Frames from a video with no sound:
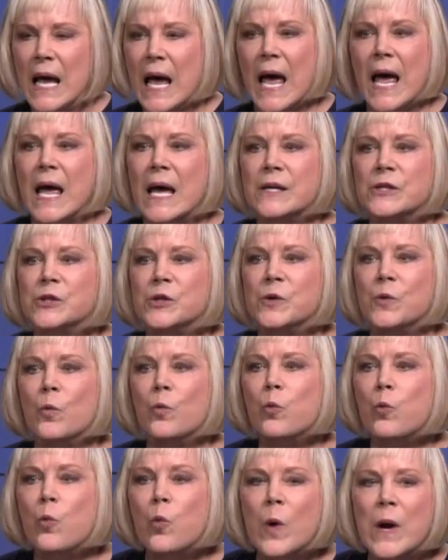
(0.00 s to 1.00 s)
and to
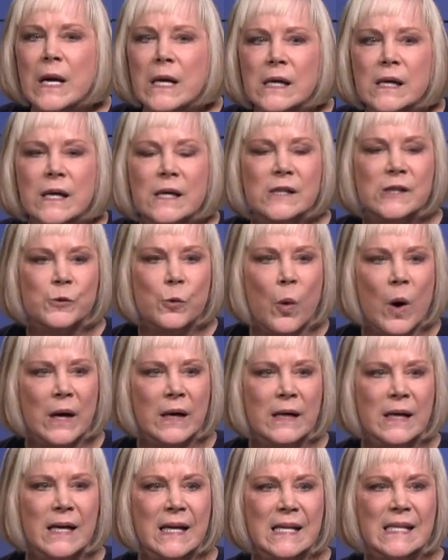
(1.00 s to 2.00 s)
witness what
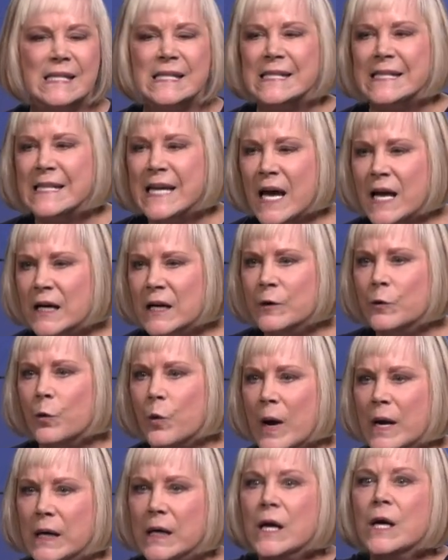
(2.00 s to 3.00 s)
He is getting
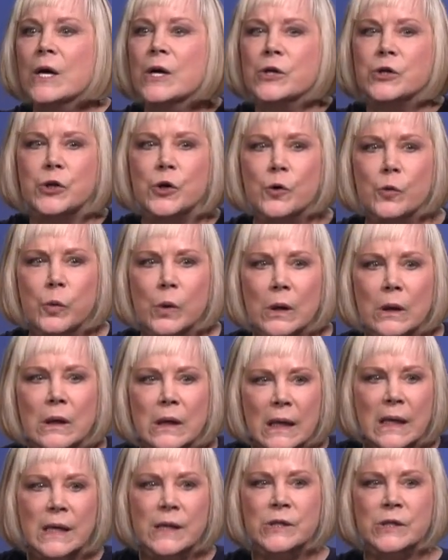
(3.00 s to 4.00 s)
ready to
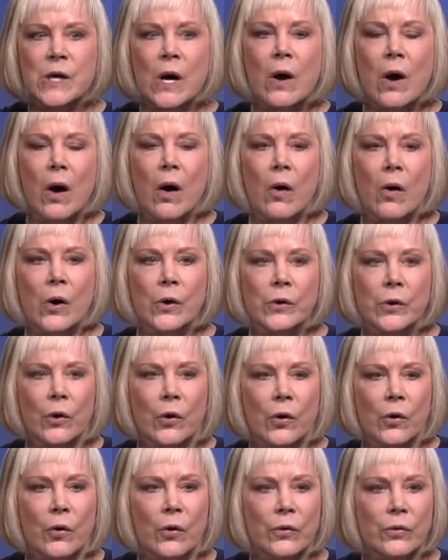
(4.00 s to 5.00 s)
release on
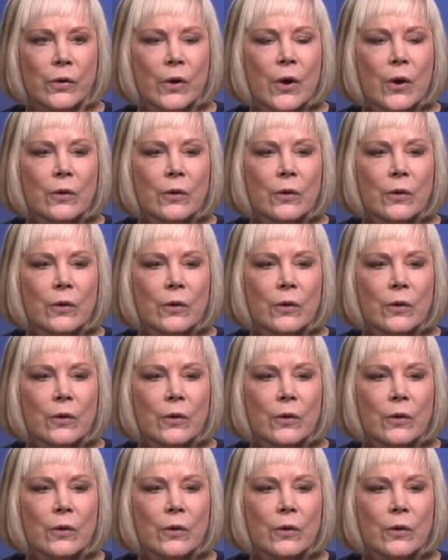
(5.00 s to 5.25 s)
earth